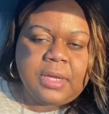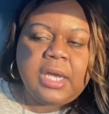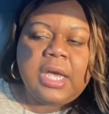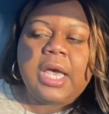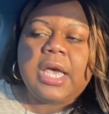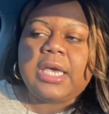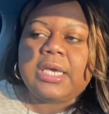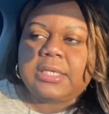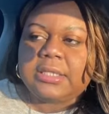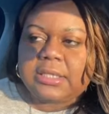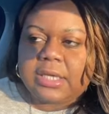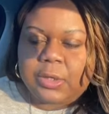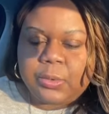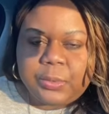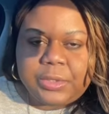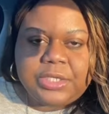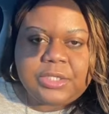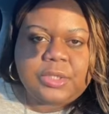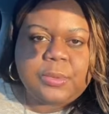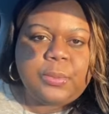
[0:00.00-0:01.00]
He said,
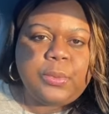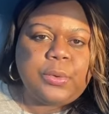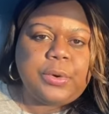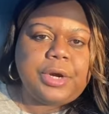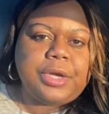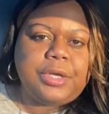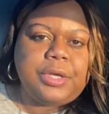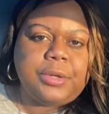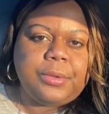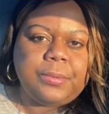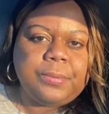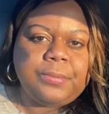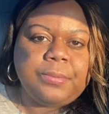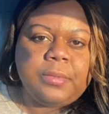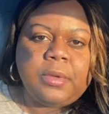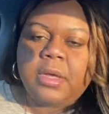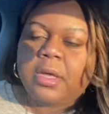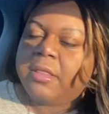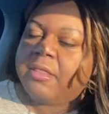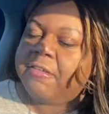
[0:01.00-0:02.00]
we support you.
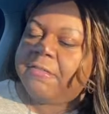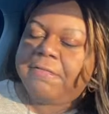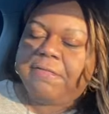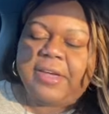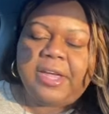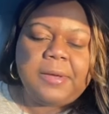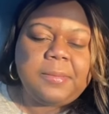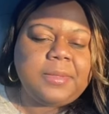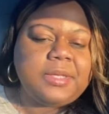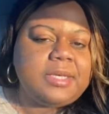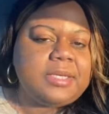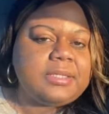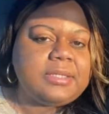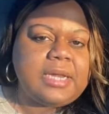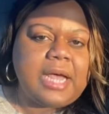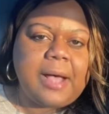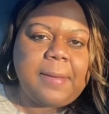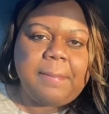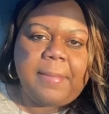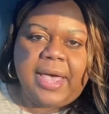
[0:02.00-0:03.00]
The family is
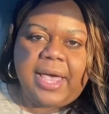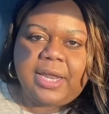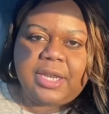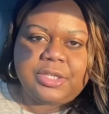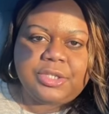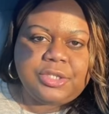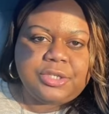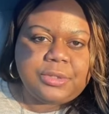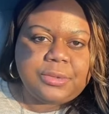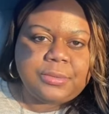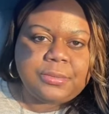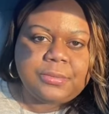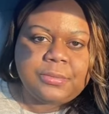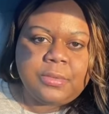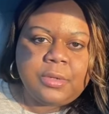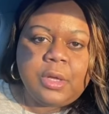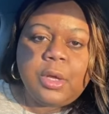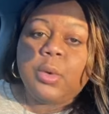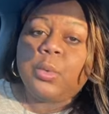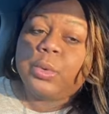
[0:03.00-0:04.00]
not mad at you.
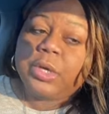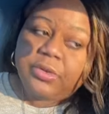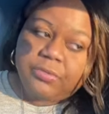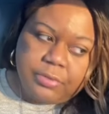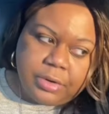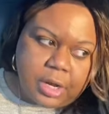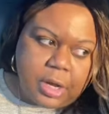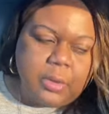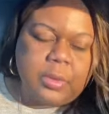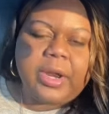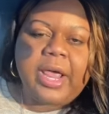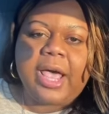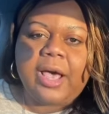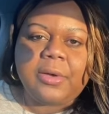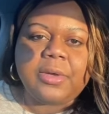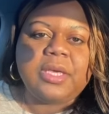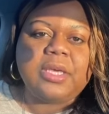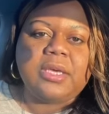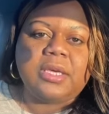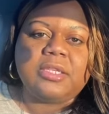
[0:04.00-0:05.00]
We've known how
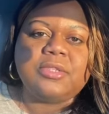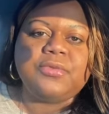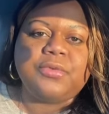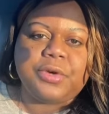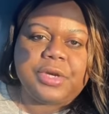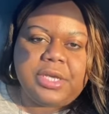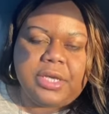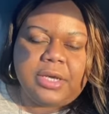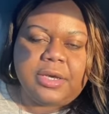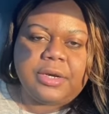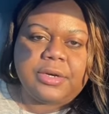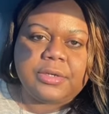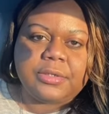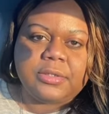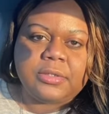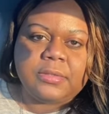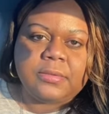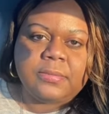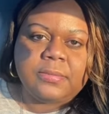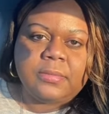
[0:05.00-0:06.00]
he is for
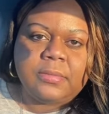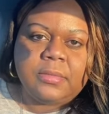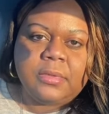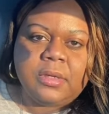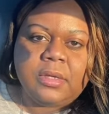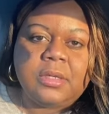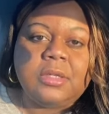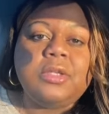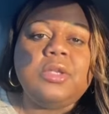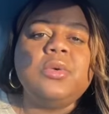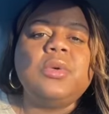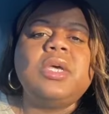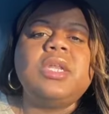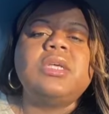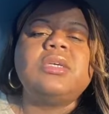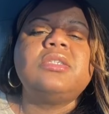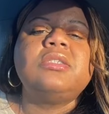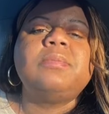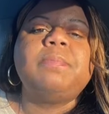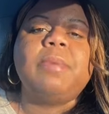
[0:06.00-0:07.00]
years. You can
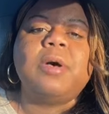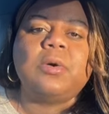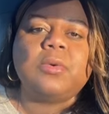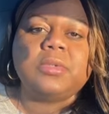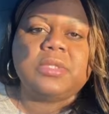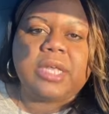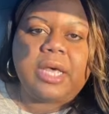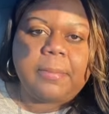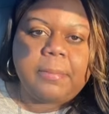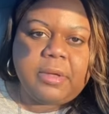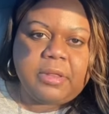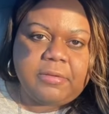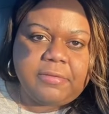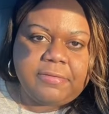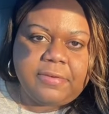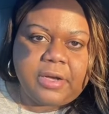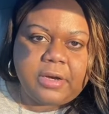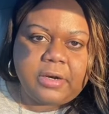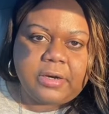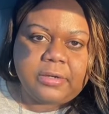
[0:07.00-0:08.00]
expose that
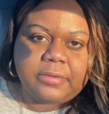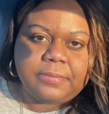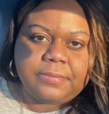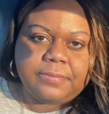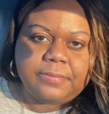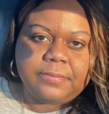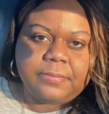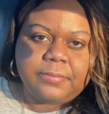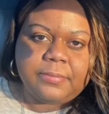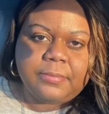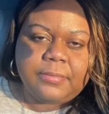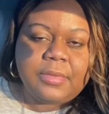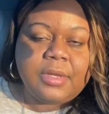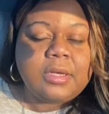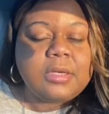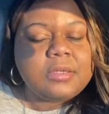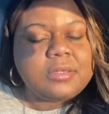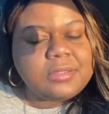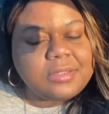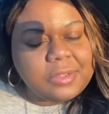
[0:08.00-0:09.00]
motherfucker.
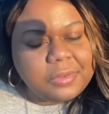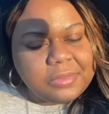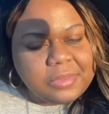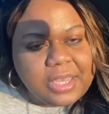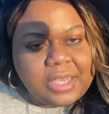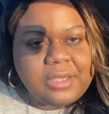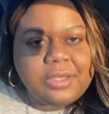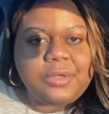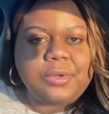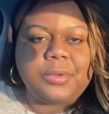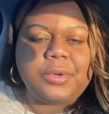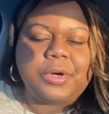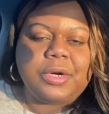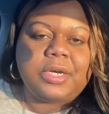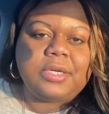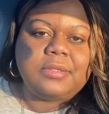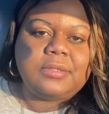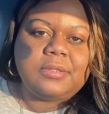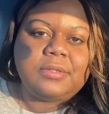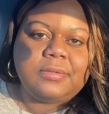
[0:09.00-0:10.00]
So thank you,
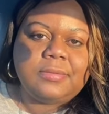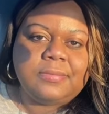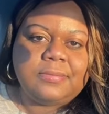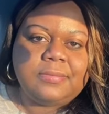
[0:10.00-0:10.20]
Chris.